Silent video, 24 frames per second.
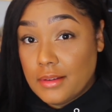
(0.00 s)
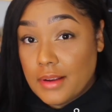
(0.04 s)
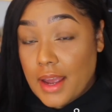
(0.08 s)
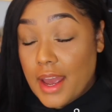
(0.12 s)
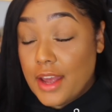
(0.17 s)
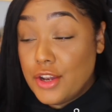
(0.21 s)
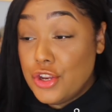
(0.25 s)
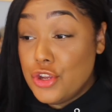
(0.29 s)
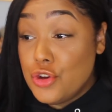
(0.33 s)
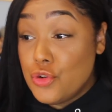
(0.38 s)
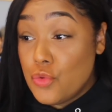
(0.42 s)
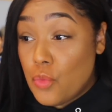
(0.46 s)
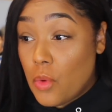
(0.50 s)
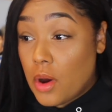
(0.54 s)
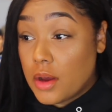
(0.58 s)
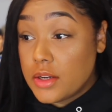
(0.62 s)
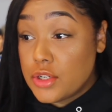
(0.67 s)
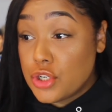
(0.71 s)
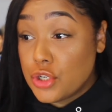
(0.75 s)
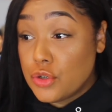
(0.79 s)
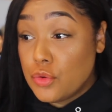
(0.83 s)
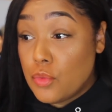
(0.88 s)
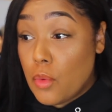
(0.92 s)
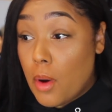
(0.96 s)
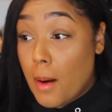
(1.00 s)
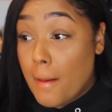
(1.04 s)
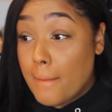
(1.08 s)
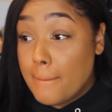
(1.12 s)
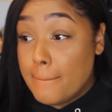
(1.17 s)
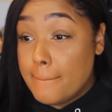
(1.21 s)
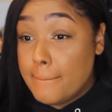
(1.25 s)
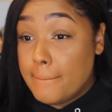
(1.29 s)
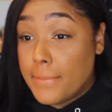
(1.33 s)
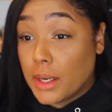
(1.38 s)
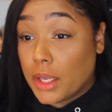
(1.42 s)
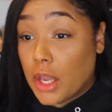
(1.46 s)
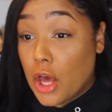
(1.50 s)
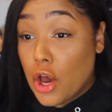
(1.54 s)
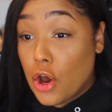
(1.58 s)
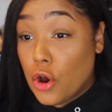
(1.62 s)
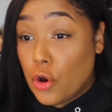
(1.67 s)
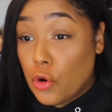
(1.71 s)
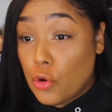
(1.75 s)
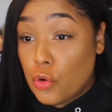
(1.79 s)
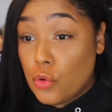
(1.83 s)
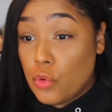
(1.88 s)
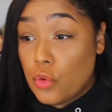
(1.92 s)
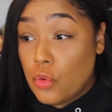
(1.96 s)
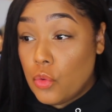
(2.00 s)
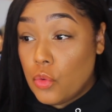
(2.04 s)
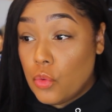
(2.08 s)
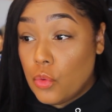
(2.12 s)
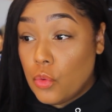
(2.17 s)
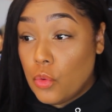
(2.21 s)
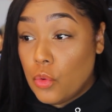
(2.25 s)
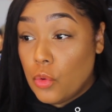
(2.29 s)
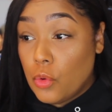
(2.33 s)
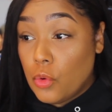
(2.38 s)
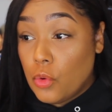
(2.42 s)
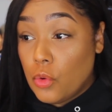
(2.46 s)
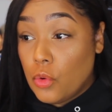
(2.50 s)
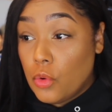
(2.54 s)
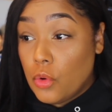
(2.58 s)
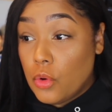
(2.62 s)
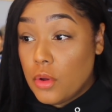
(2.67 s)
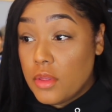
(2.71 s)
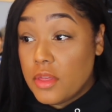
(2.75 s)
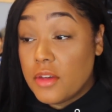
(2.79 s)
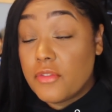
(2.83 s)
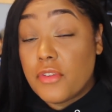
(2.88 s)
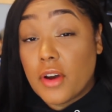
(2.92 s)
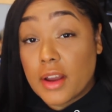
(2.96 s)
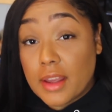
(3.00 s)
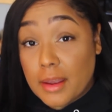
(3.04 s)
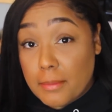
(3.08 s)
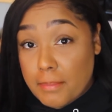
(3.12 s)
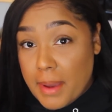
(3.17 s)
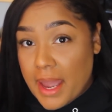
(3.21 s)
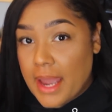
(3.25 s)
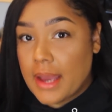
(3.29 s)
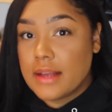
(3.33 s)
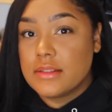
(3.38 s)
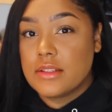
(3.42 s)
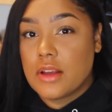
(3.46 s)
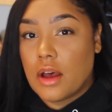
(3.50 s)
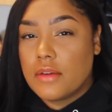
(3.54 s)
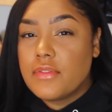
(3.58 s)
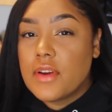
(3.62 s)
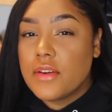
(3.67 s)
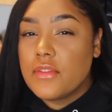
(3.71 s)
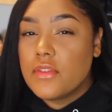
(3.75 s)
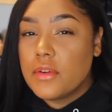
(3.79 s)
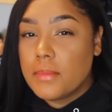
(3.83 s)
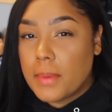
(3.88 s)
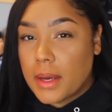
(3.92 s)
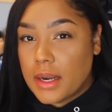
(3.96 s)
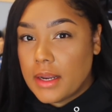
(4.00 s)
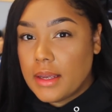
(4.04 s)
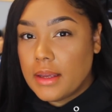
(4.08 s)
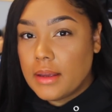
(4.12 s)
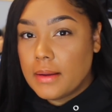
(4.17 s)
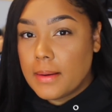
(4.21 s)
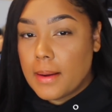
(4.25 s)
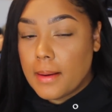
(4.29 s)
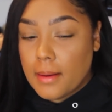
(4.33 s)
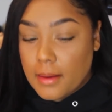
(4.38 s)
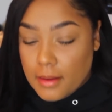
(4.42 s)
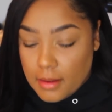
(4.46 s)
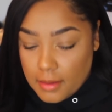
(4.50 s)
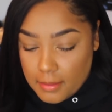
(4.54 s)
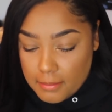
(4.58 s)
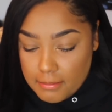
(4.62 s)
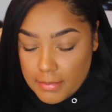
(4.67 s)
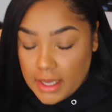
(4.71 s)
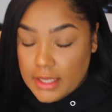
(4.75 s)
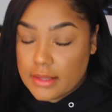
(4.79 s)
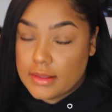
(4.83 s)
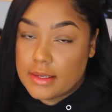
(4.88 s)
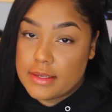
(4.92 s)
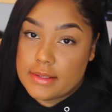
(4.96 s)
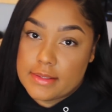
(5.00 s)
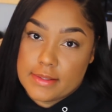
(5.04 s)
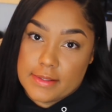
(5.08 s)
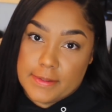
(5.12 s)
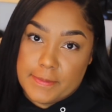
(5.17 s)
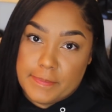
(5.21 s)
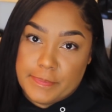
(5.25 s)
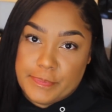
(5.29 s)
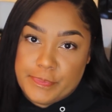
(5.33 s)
and you want to blow pants off everybody, make this.